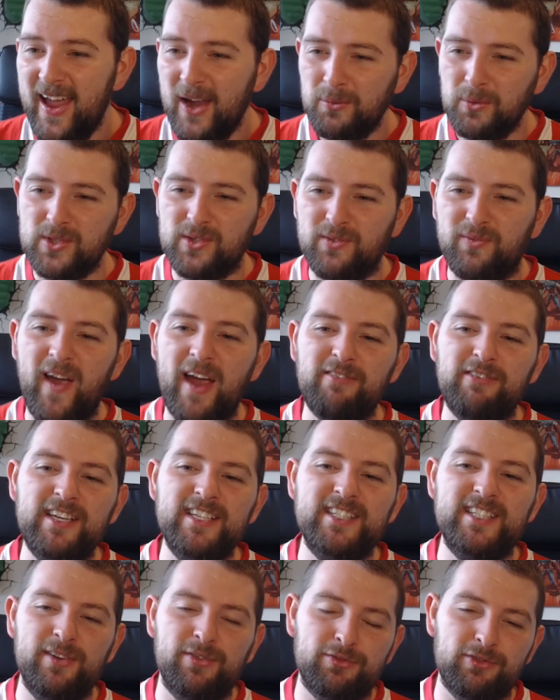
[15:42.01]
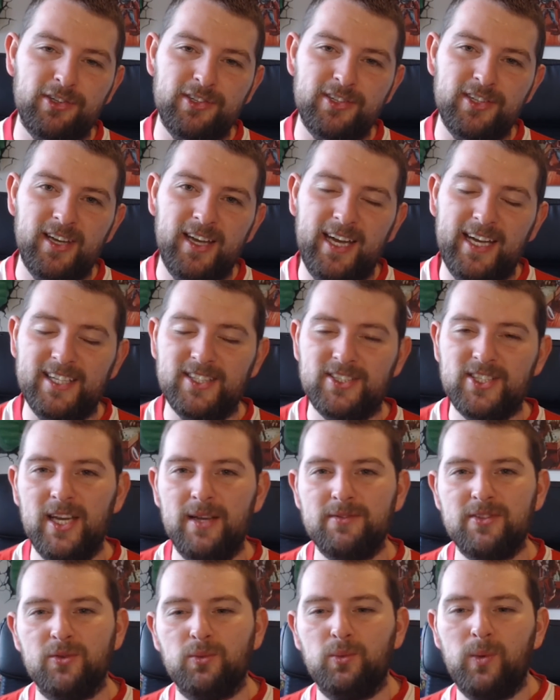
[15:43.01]
Was very different in
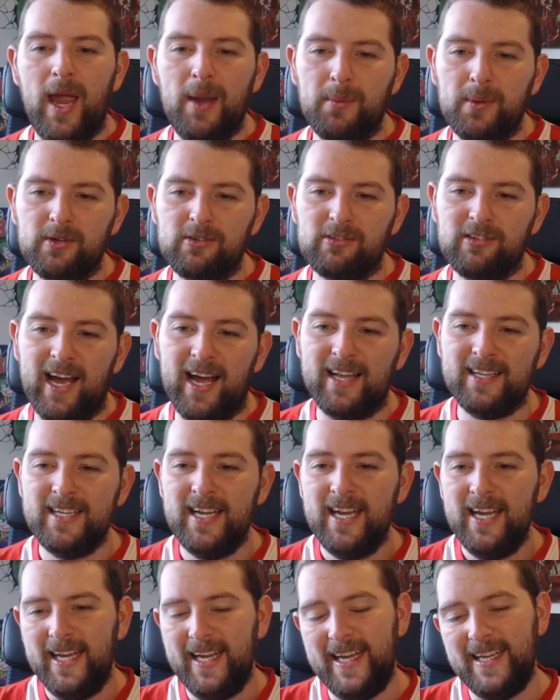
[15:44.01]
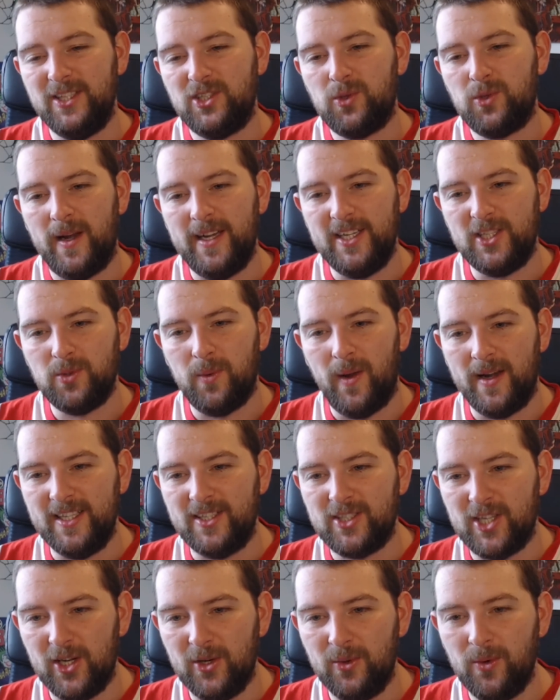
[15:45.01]
terms of where we were at in
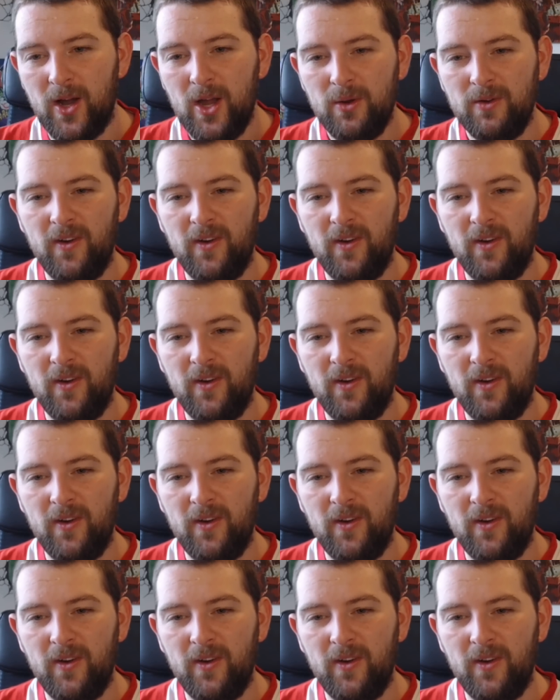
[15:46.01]
2022.